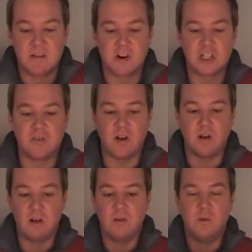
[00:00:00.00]
First of
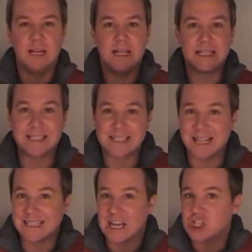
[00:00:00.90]
all, we needed to
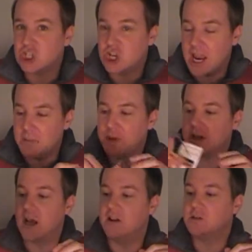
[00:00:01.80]
select a shape.
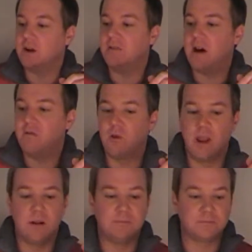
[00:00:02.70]
Now here's what I found for
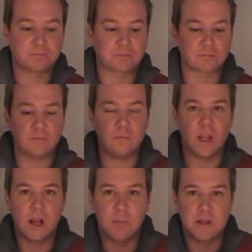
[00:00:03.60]
you.
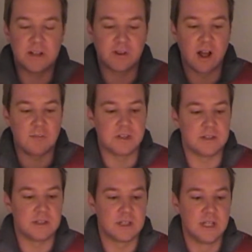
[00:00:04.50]
A couple of different
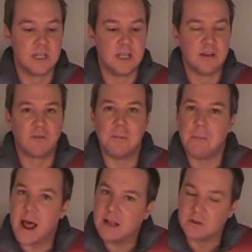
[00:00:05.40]
options.
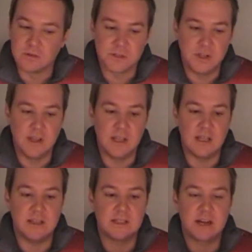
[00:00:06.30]
From Michael's, you can
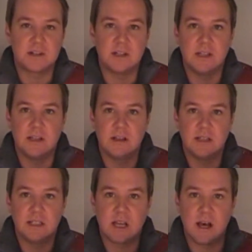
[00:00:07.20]
get these
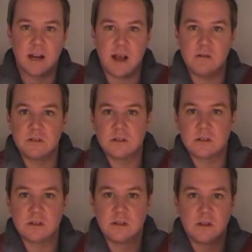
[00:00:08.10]

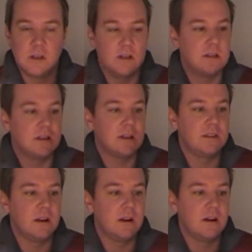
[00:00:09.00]
cutouts. Can you see
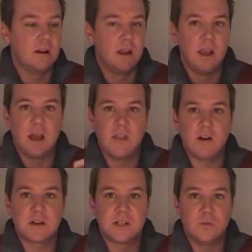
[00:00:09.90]
that there? And
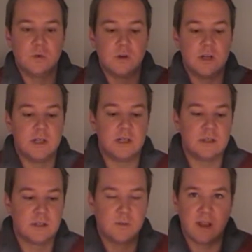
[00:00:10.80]
they're actually wood,
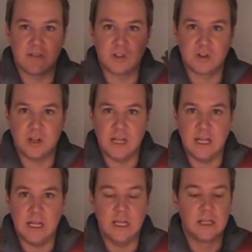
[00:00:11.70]
so we have a
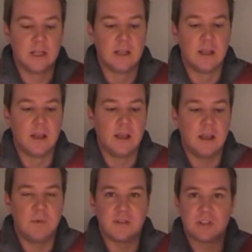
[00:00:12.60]
tree,
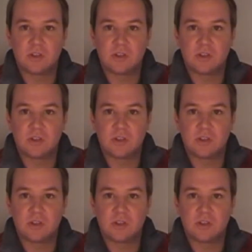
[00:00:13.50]
and we have a